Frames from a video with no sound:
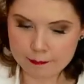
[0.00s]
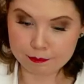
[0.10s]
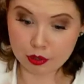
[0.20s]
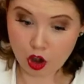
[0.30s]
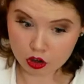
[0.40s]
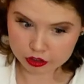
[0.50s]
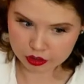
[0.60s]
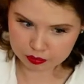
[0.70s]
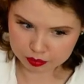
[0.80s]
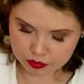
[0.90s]
block the,
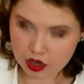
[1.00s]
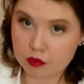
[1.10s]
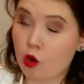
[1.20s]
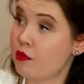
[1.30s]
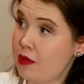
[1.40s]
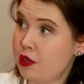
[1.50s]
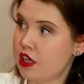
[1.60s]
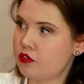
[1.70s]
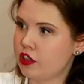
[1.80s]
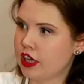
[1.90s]
or maybe
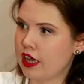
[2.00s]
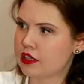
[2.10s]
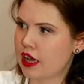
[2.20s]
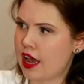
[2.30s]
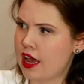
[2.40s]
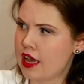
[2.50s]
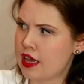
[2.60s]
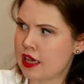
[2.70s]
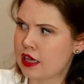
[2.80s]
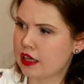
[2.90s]
even get
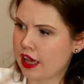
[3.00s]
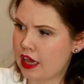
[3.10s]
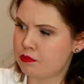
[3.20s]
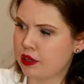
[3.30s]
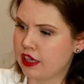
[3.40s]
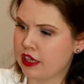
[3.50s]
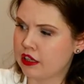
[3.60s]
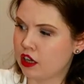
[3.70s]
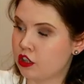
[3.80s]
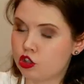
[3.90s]
a capelin,
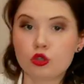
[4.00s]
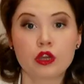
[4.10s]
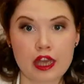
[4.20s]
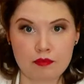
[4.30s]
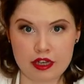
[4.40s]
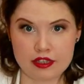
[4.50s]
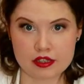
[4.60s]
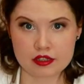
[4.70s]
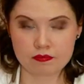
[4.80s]
two capelins.